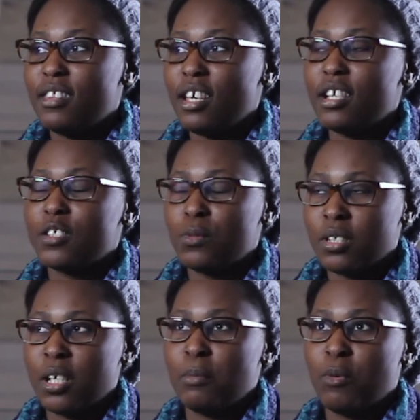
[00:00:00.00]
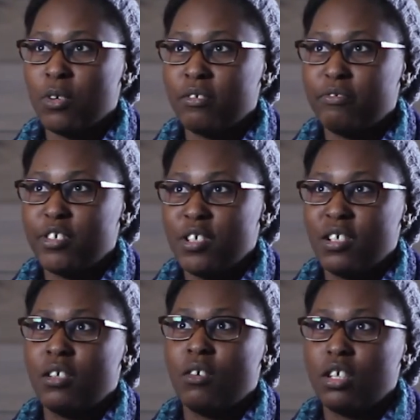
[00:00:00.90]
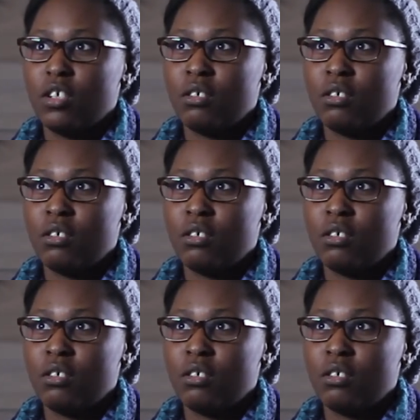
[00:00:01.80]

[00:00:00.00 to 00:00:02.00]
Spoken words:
think it's really important for you to know that you're